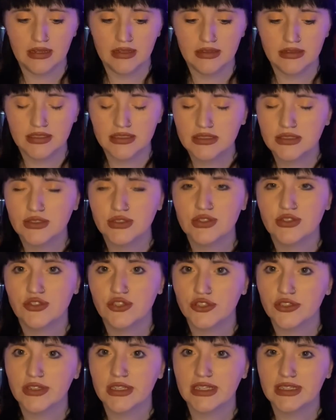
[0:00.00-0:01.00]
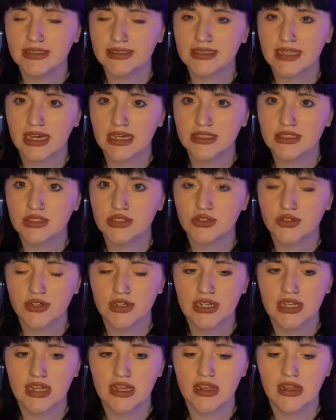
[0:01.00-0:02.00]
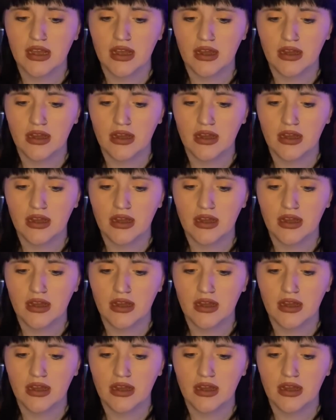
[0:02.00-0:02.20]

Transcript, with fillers: This is truly a sad story,